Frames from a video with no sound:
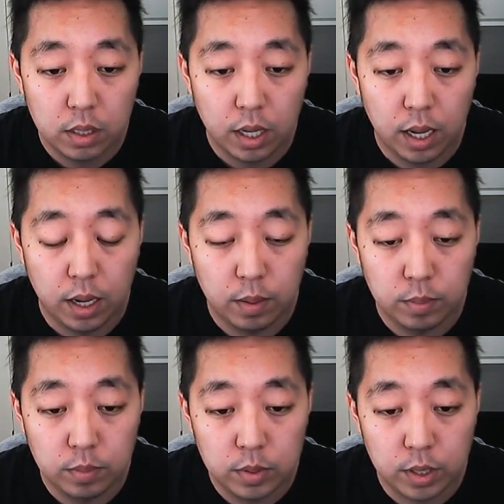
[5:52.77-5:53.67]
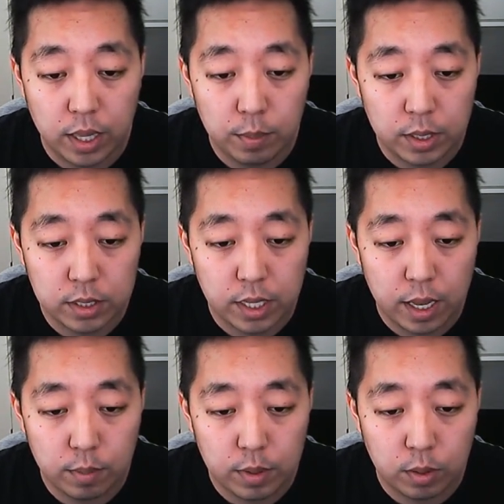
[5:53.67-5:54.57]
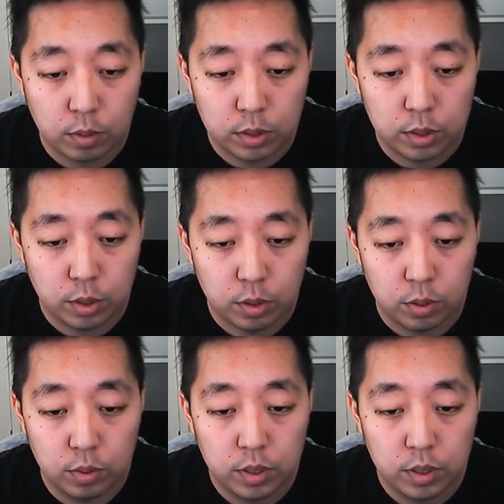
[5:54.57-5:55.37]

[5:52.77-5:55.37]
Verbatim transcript: Um, so that means m equals 2.